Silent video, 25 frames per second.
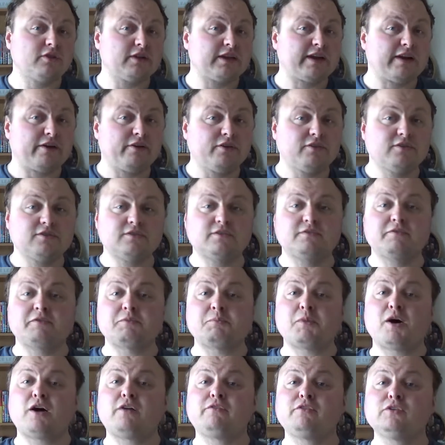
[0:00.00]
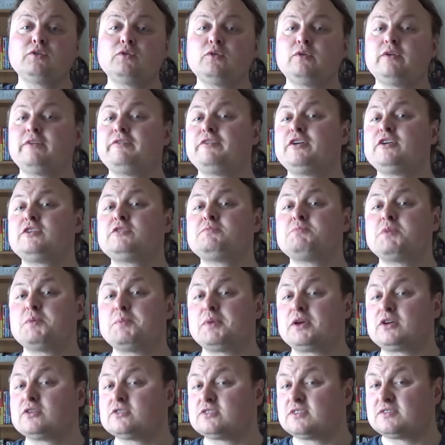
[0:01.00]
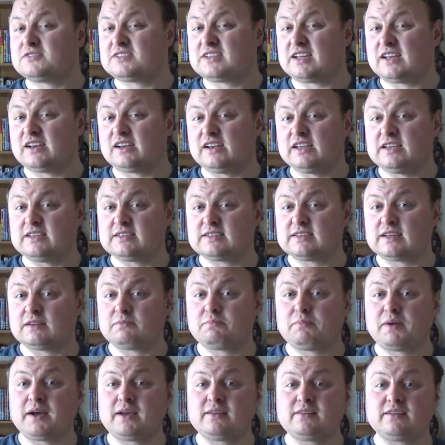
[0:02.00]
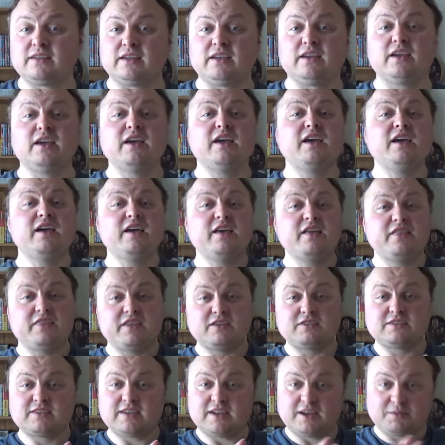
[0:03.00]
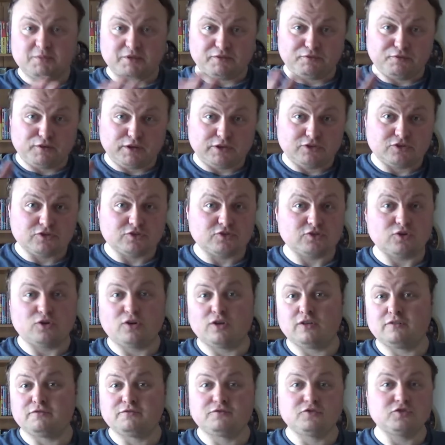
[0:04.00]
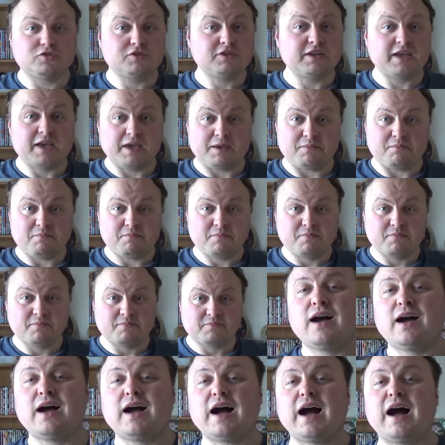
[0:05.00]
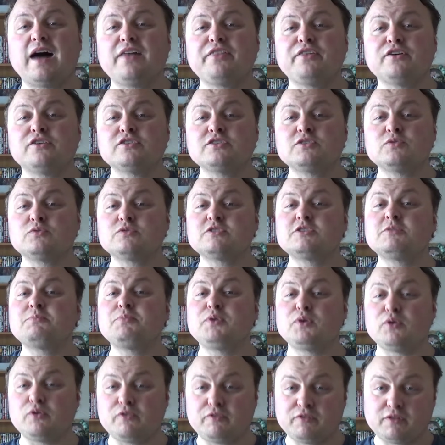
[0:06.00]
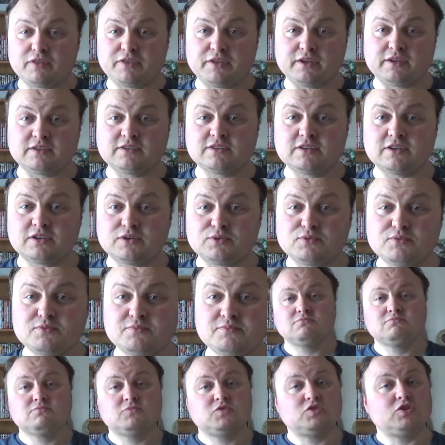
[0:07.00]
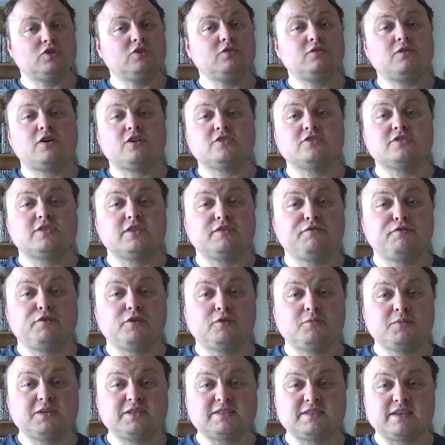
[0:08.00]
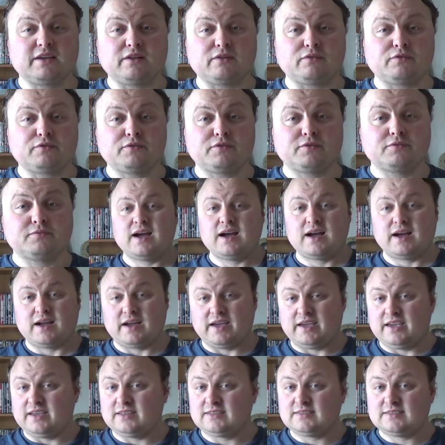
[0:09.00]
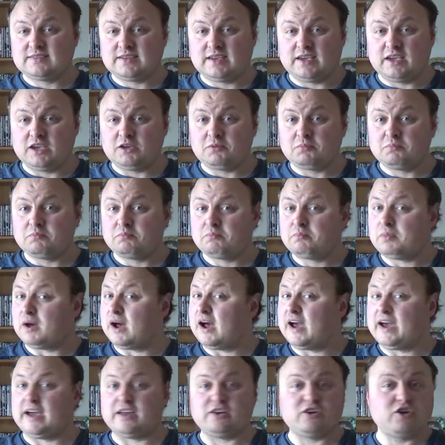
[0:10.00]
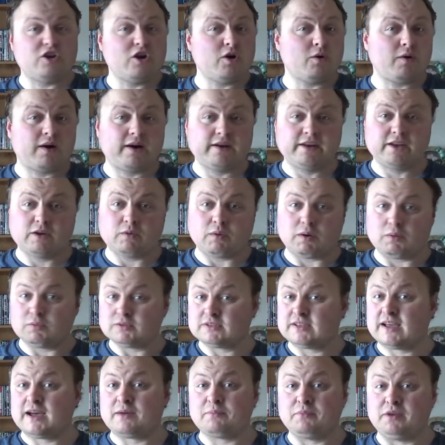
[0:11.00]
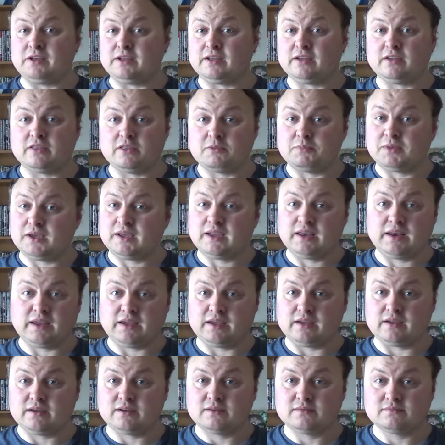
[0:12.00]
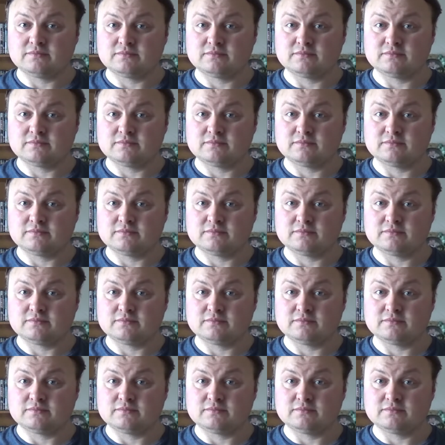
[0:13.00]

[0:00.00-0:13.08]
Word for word: the characters of the Marvel universe, but because of Stan Lee's sad passing, this time it features all of just him. I thought it was a beautiful thing to do. So, onto the film itself. I hate to say it, but I had no idea what was happening at the beginning.